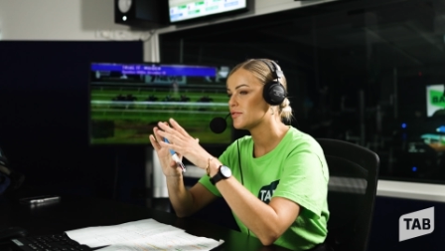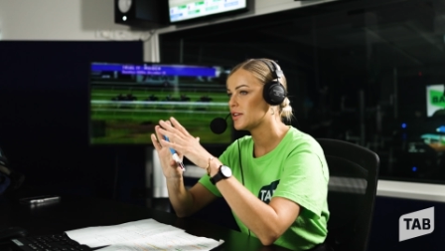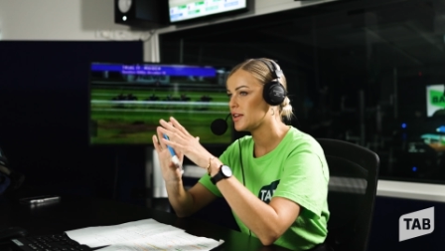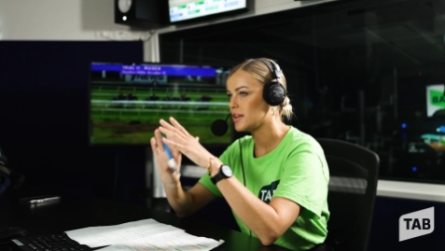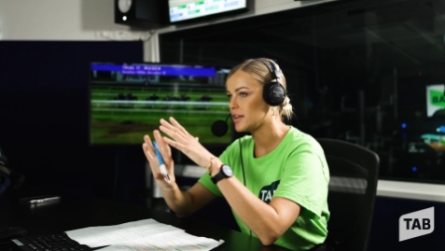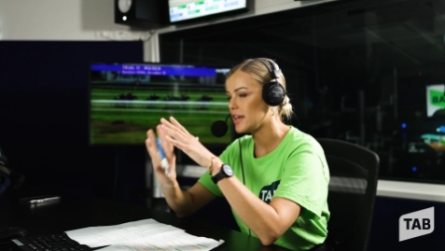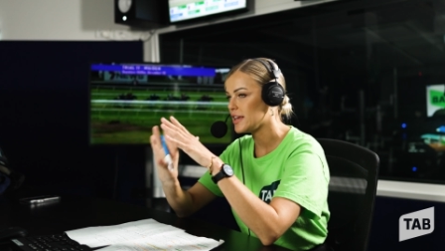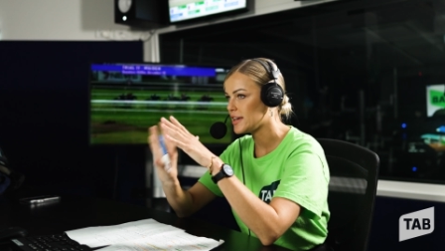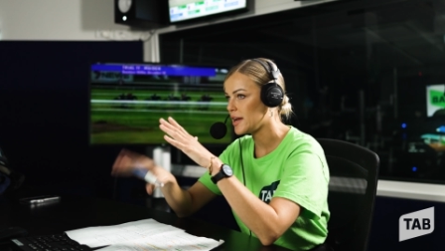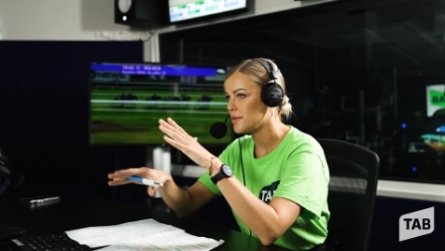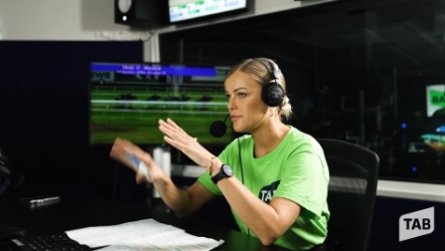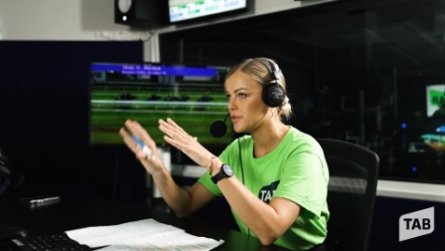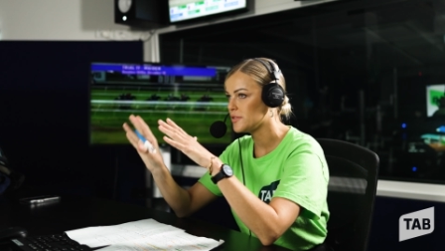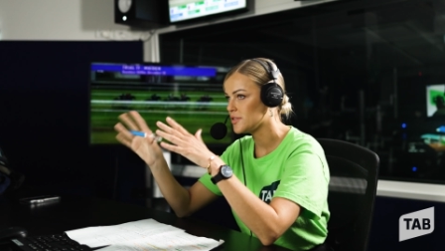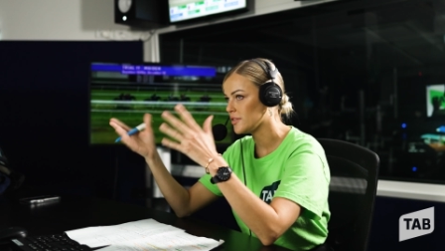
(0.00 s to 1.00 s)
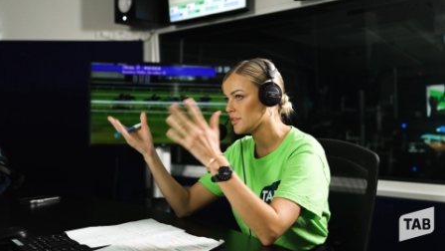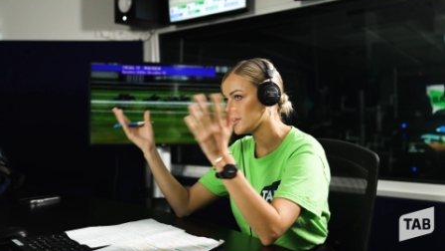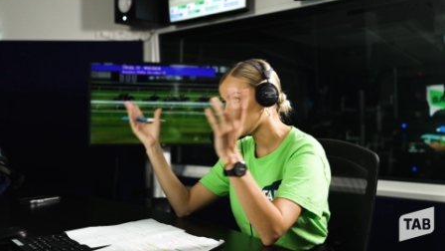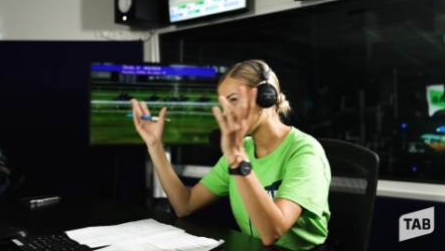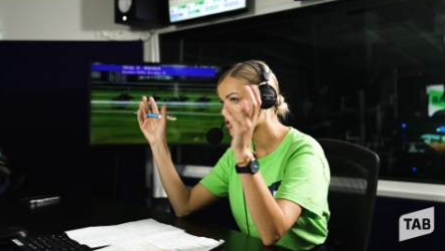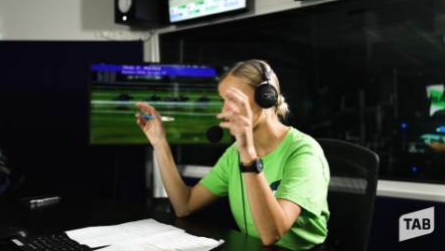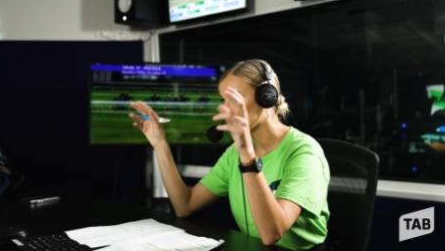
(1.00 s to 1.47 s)
he came from
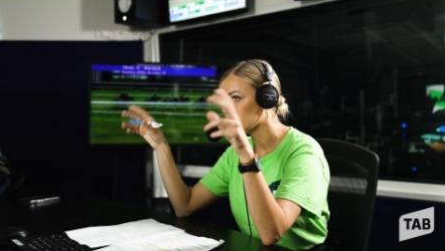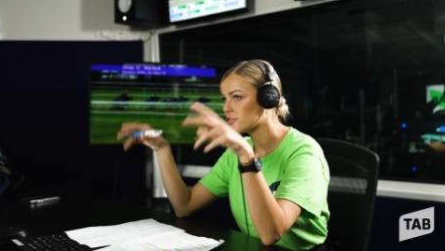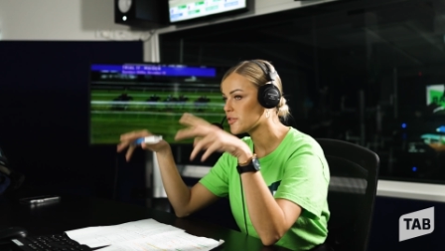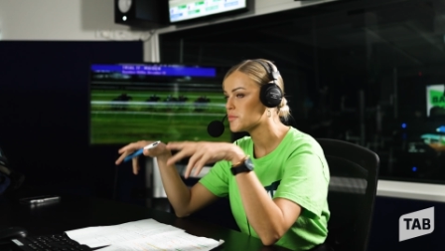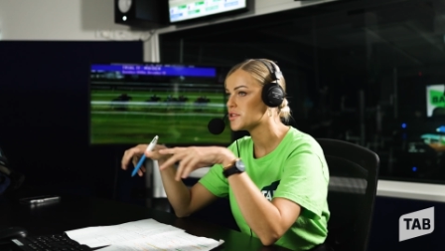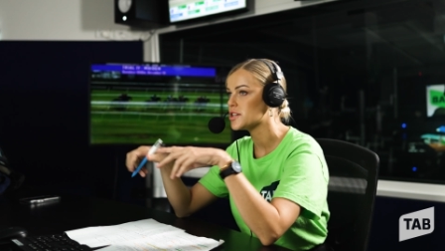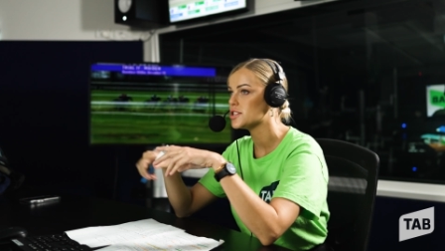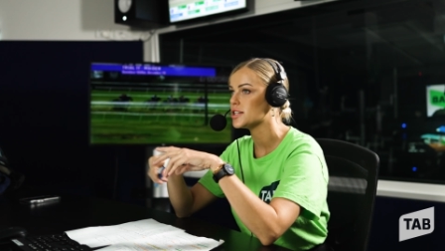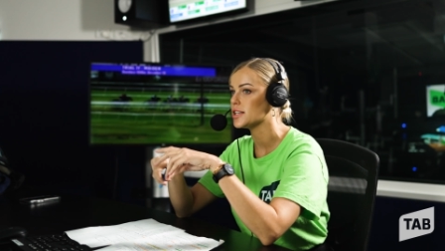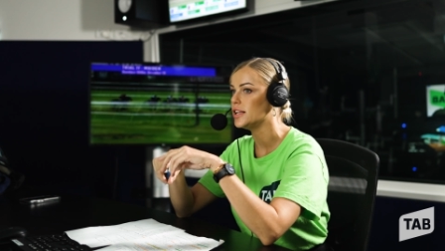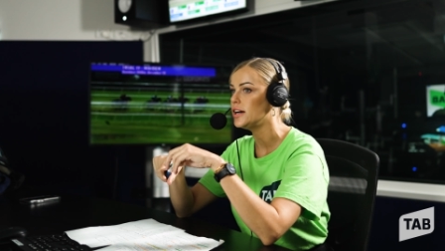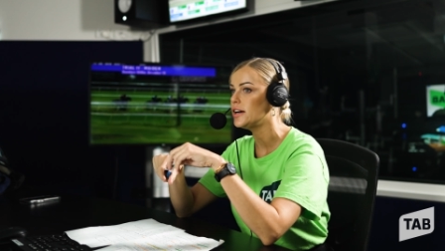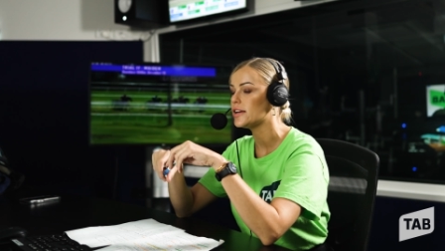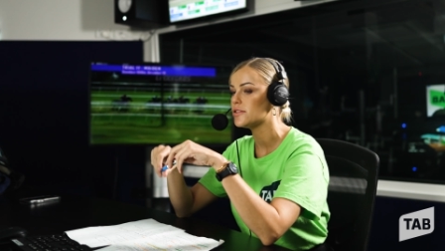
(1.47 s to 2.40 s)
the Thriller from Chinchilla.